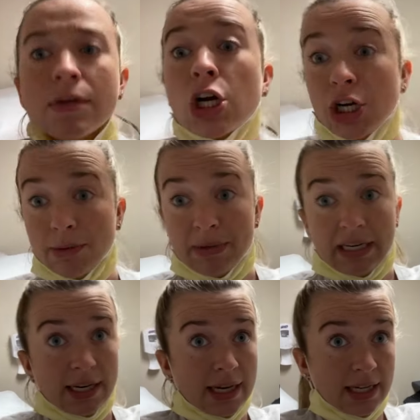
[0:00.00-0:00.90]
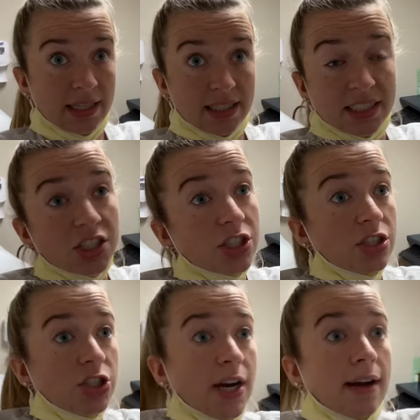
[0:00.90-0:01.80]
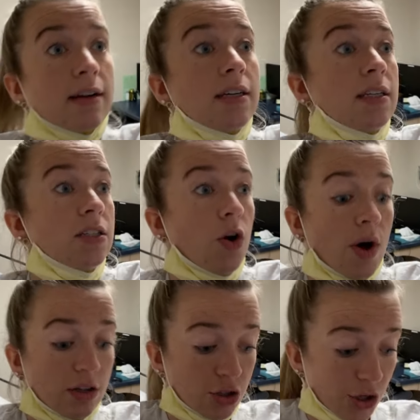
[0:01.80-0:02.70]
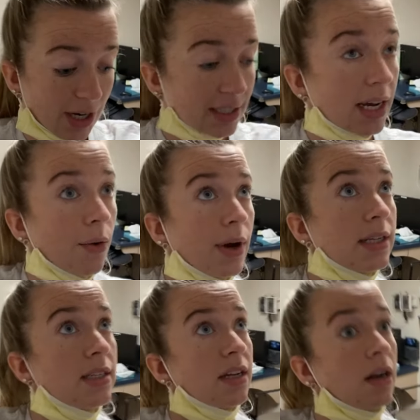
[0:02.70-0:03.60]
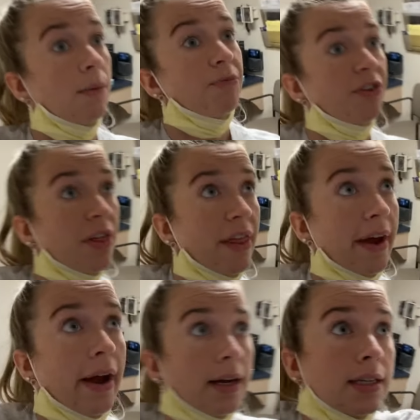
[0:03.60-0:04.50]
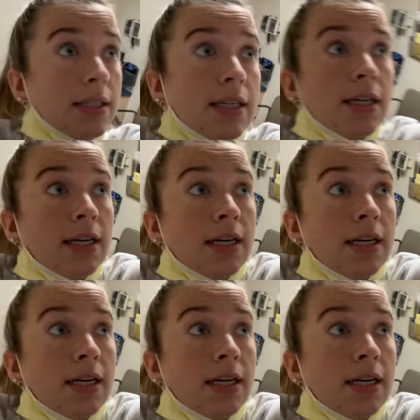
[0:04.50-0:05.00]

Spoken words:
gonna be an incision check. So I'll show you guys how I set up for that.